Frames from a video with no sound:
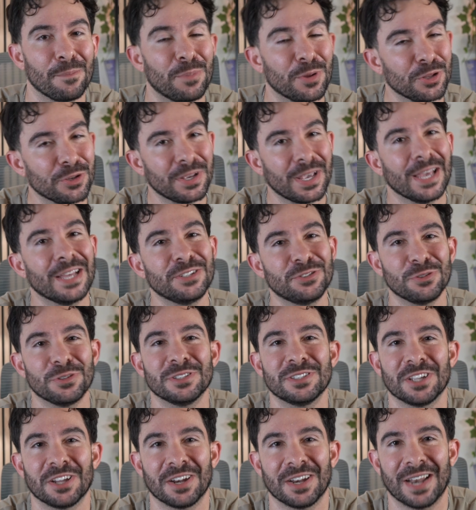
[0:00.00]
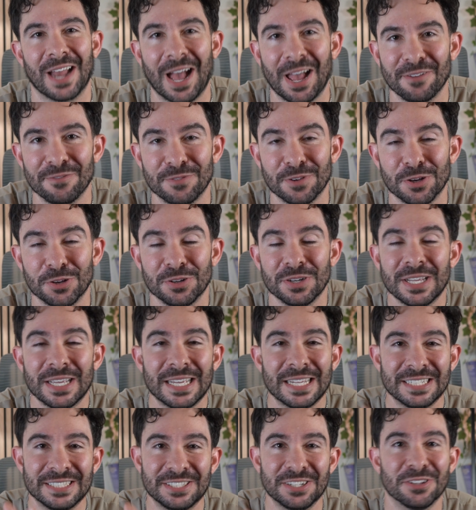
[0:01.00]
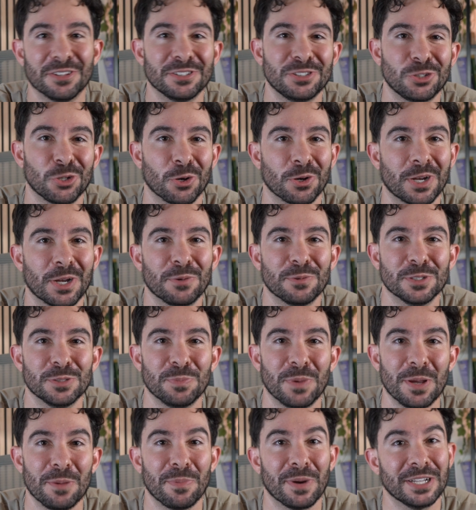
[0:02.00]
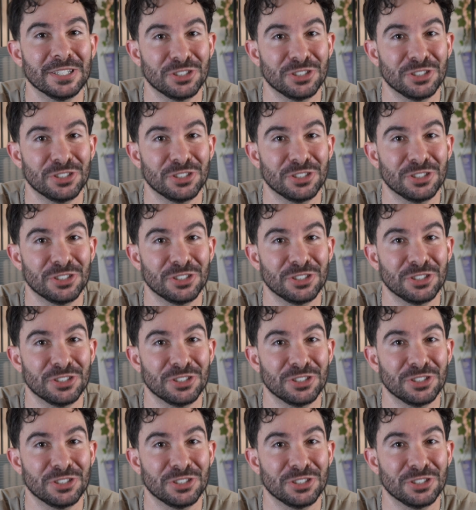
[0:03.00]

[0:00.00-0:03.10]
but you can't do this on an iPhone until this shortcut was made by